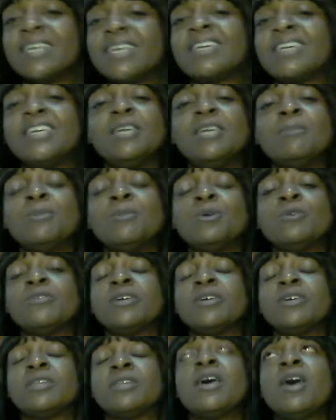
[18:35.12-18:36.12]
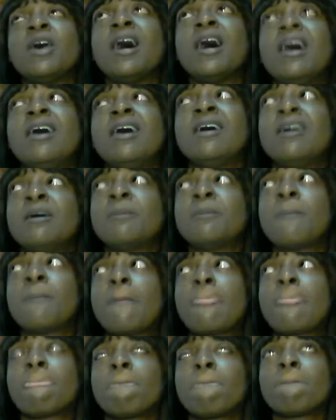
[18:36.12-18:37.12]
keep moving. And
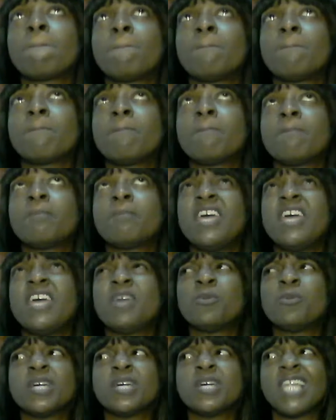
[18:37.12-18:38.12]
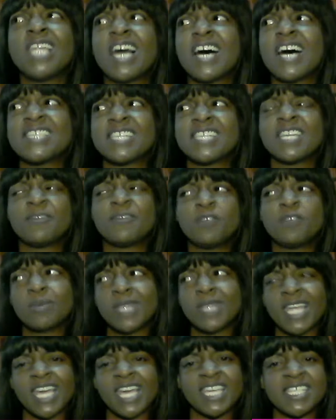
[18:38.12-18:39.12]
realize that if you were
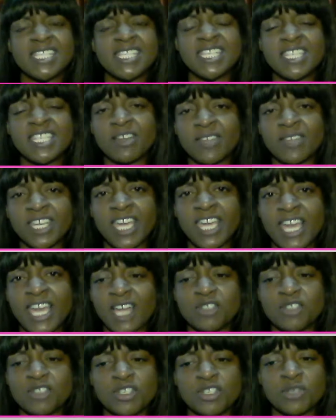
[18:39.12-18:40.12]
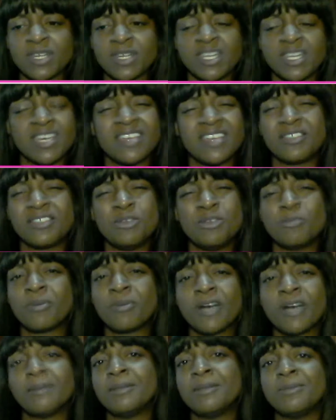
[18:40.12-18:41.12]
like sitting on the couch doing nothing, you
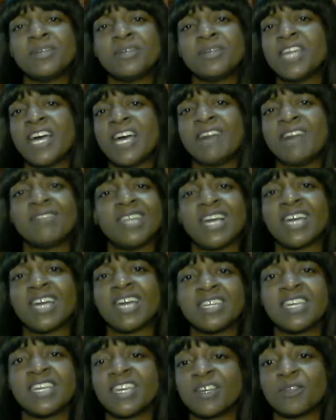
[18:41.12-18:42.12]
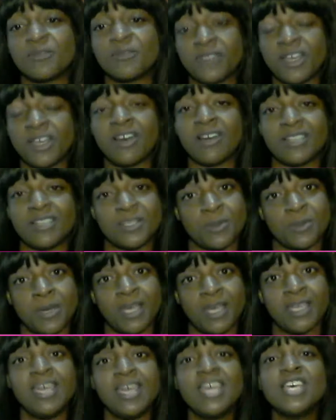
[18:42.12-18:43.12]
probably wouldn't have a lot of negative thoughts,
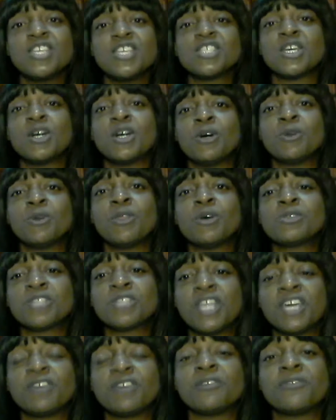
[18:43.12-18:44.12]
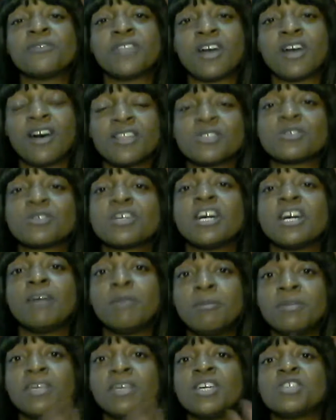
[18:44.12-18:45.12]
right? So those negative thoughts are
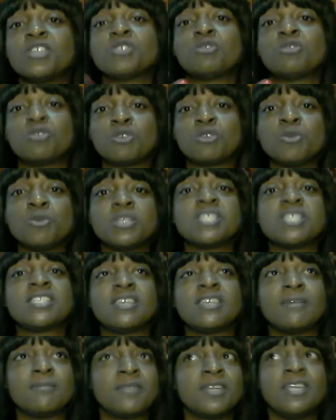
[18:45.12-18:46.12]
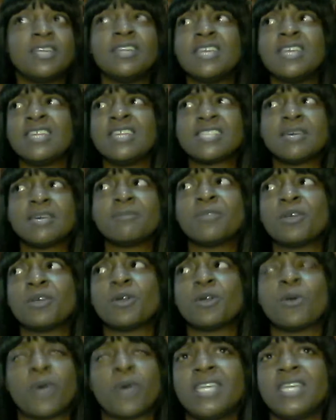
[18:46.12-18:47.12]
coming because you're doing something and something
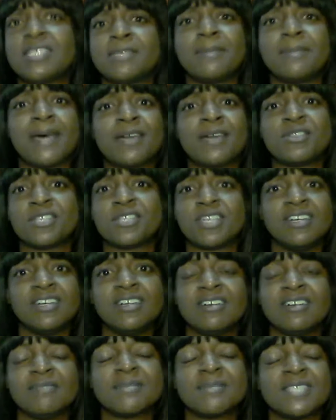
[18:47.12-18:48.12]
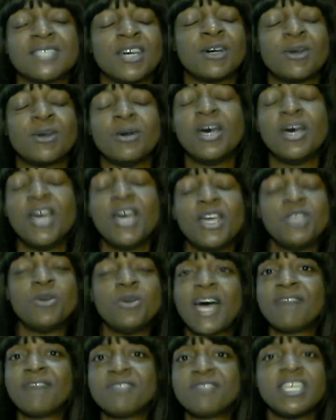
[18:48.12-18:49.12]
great's about to come. So you
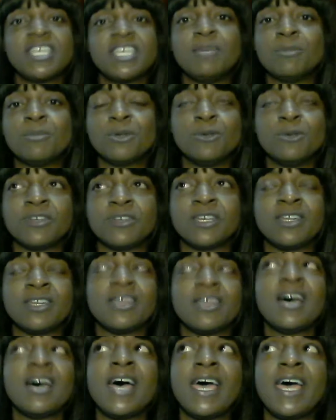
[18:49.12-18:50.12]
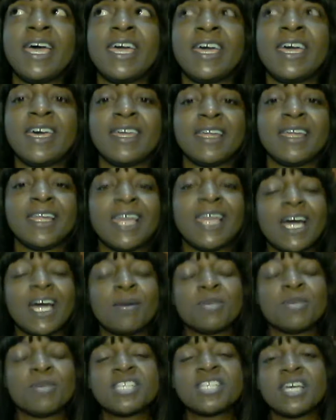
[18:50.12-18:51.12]
have to keep moving. And like I
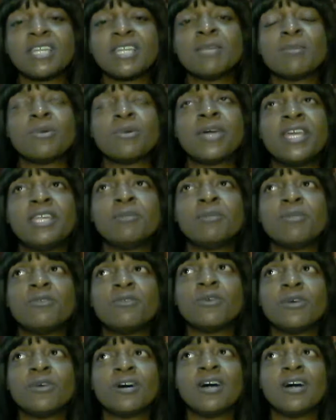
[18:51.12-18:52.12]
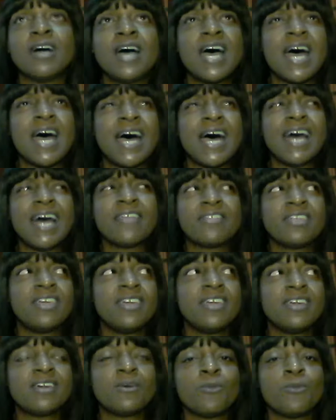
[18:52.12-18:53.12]
was telling Brandy before, I
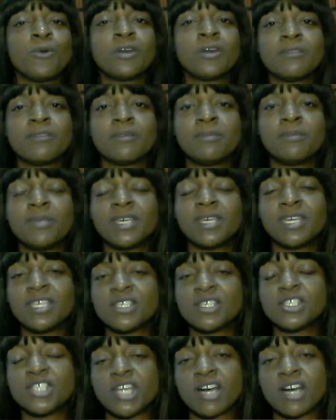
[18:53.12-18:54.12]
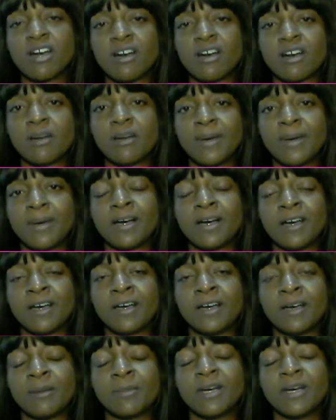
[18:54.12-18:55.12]
think one of the biggest job
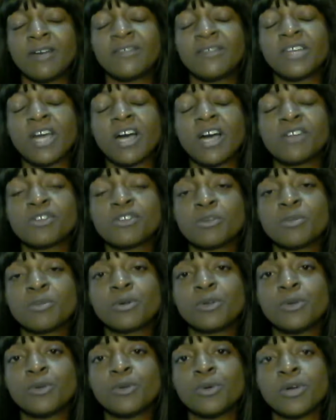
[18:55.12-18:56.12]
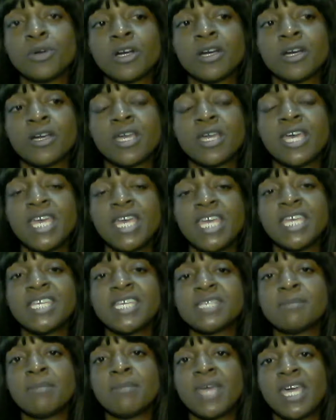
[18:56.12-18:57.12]
of an entrepreneur
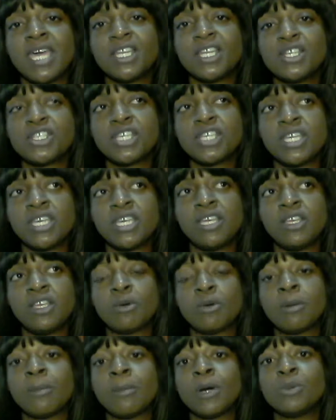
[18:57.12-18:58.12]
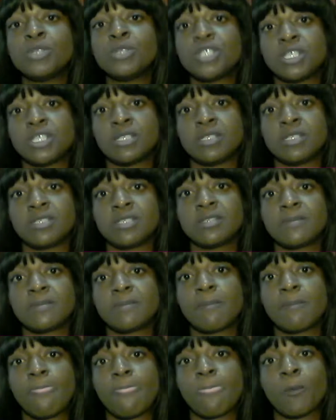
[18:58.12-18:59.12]
is managing your emotions,
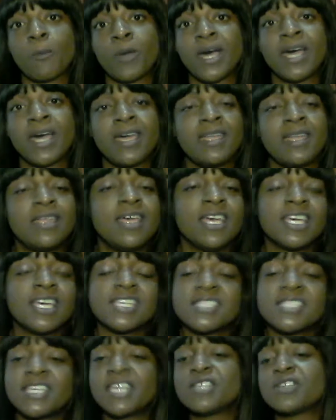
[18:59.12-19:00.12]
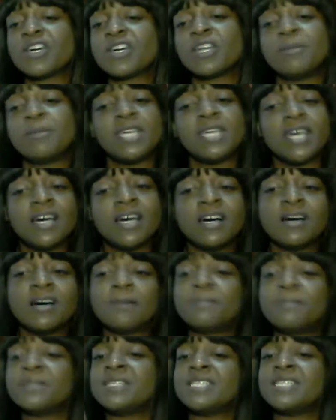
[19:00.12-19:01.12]
right? Because things are going to be
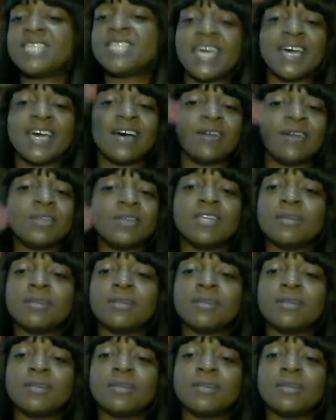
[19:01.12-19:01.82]
up and down and